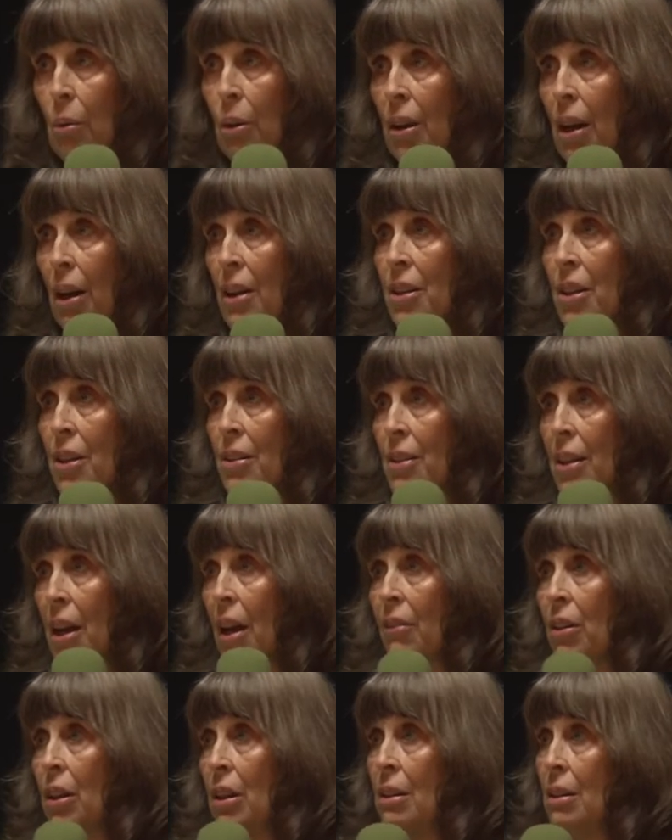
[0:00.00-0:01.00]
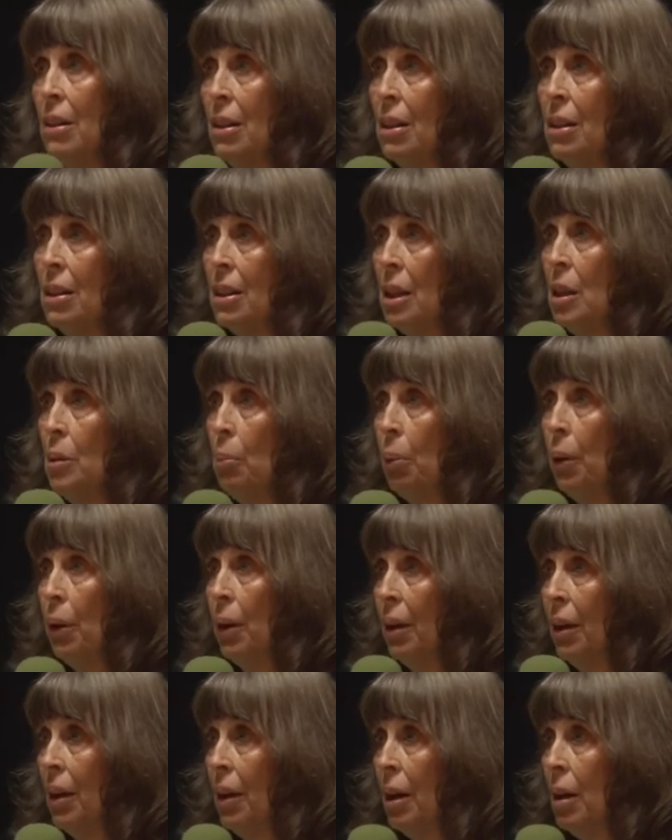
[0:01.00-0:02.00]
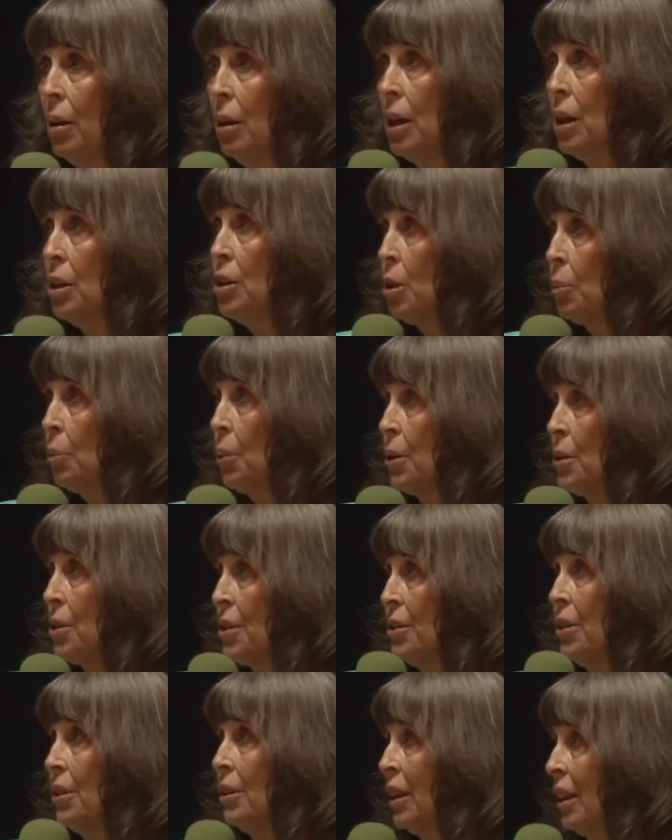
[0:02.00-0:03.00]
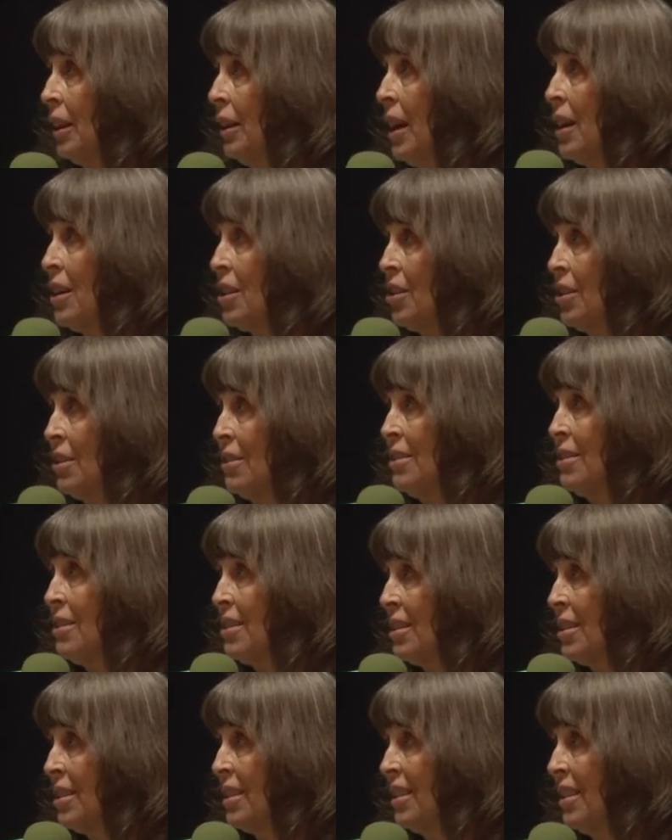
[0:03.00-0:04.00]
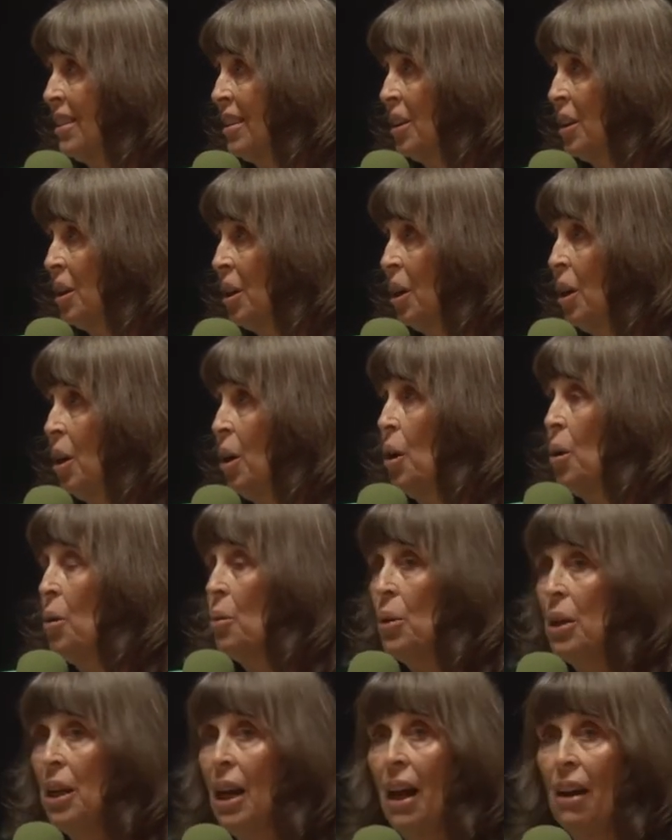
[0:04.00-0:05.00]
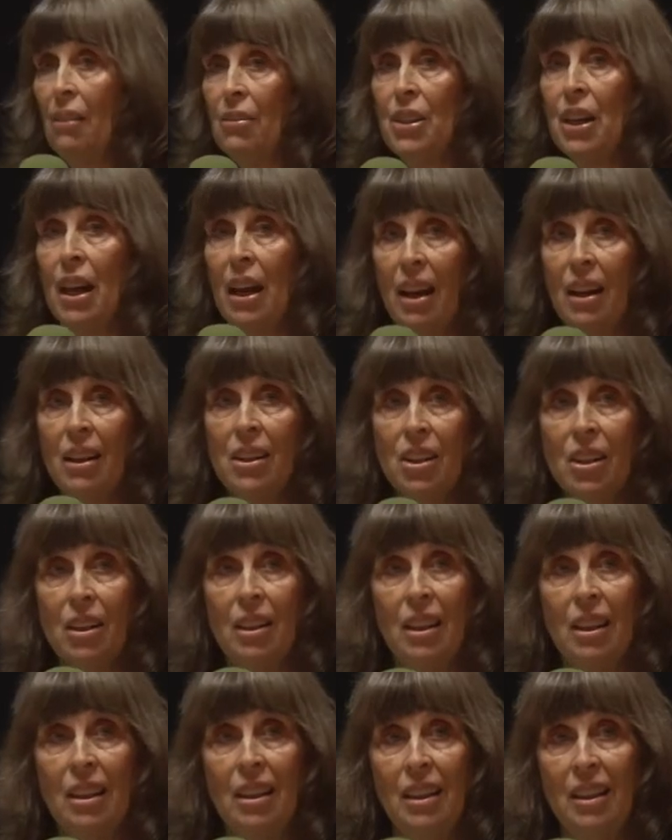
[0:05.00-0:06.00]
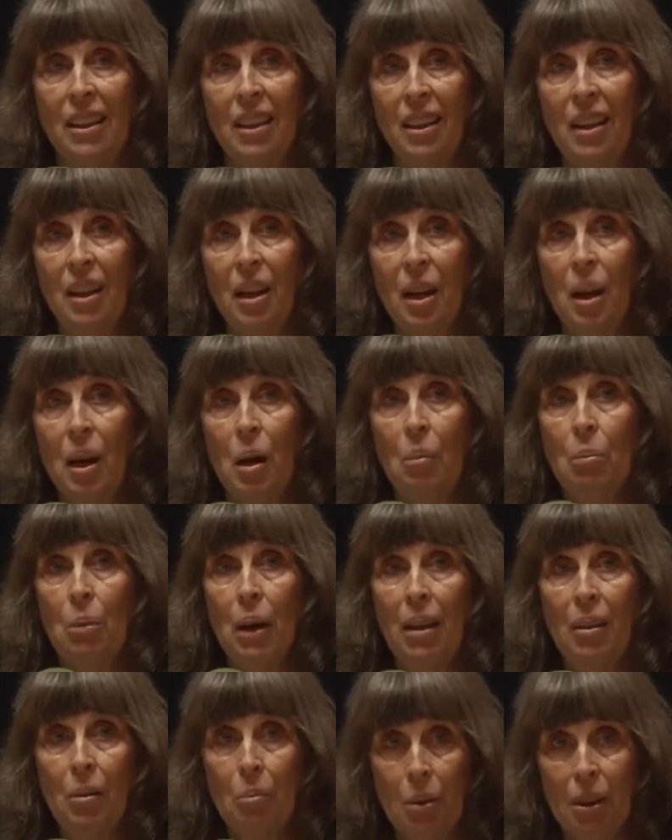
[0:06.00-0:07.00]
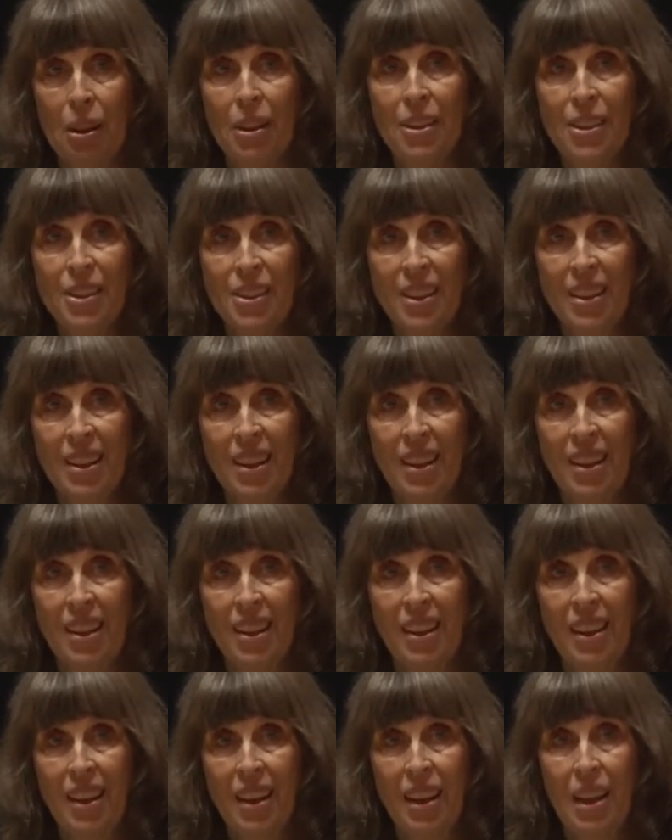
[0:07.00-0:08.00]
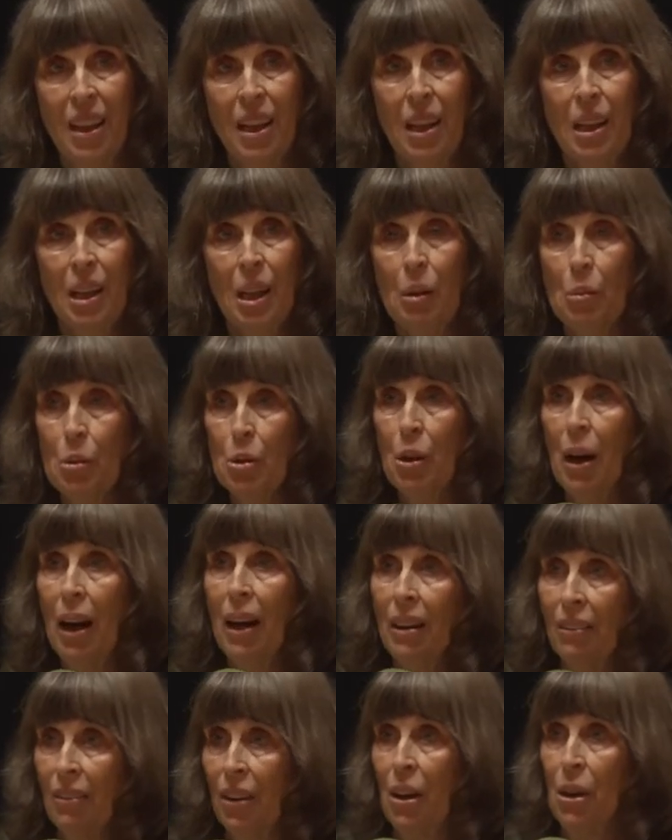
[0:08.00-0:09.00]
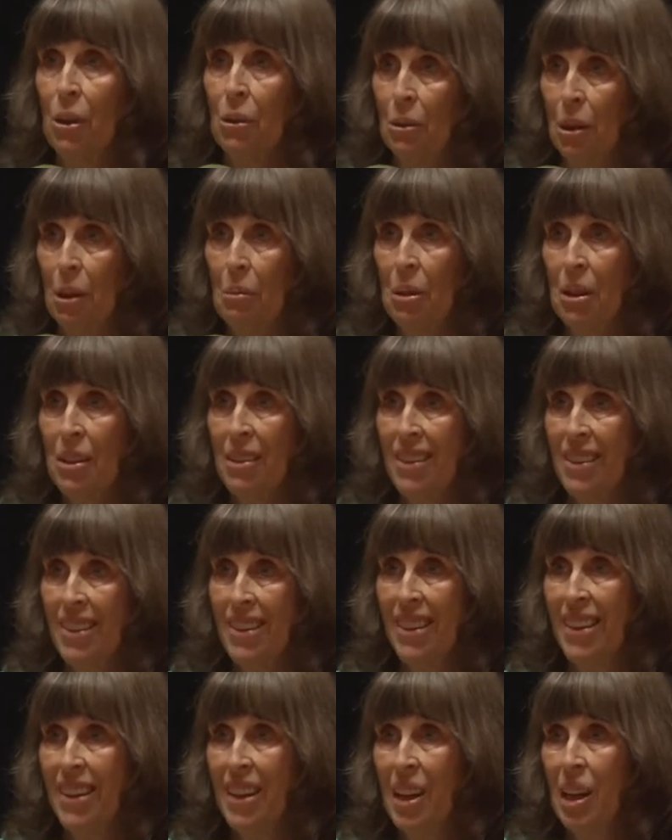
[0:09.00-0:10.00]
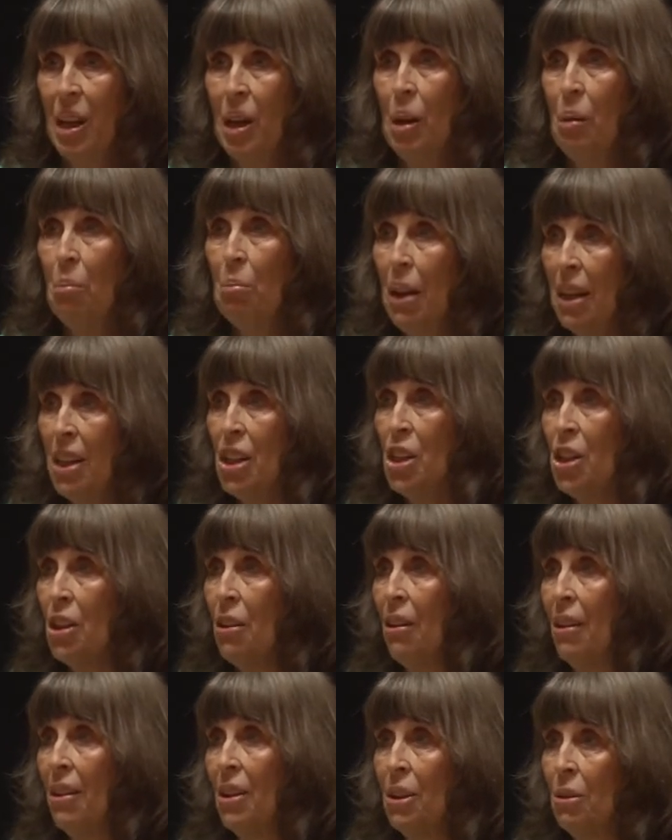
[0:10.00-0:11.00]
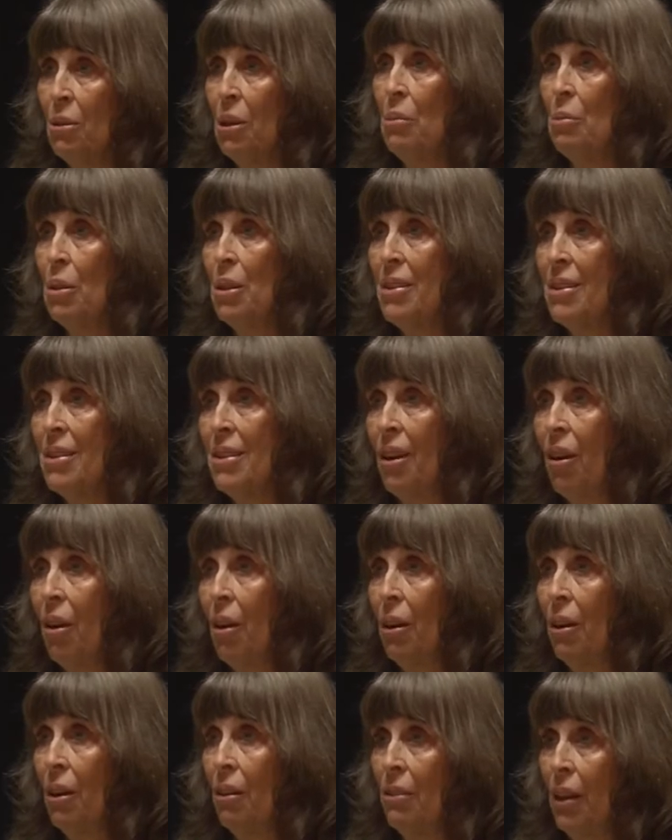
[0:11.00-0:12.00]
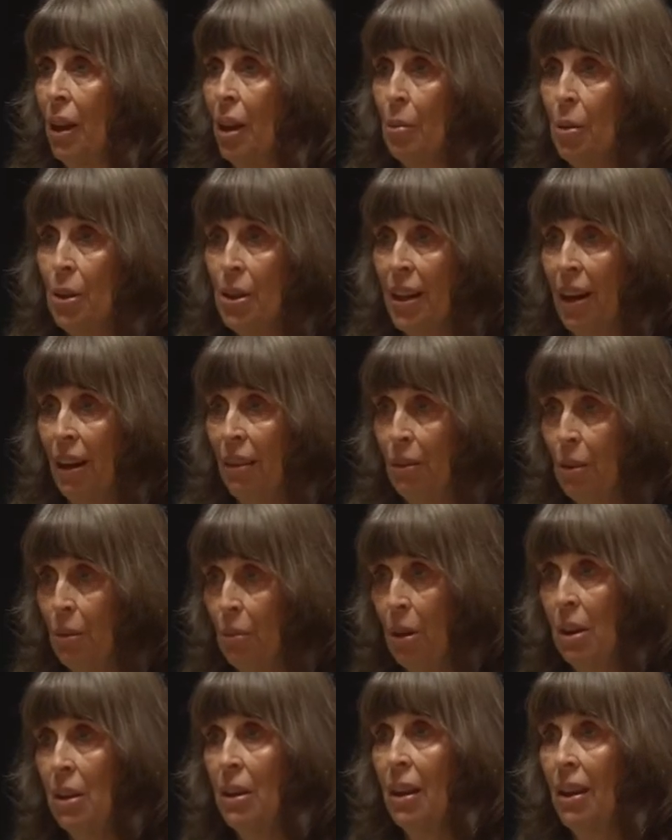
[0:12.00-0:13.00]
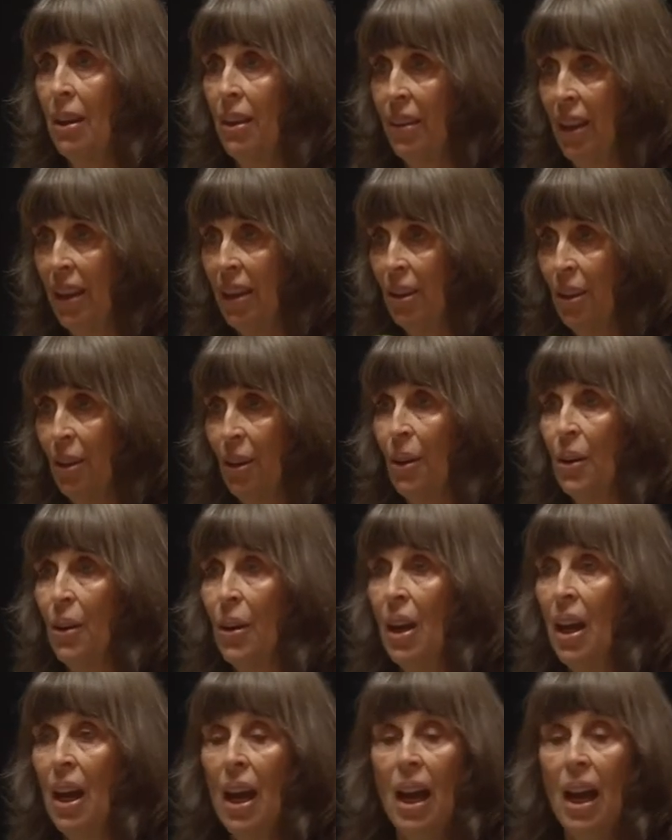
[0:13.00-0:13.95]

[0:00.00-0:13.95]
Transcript: We're not just having deep interpersonal connections. We have to actually pay the bills, keep track of our agreements, make sure our agreements are available to everyone. Thank you.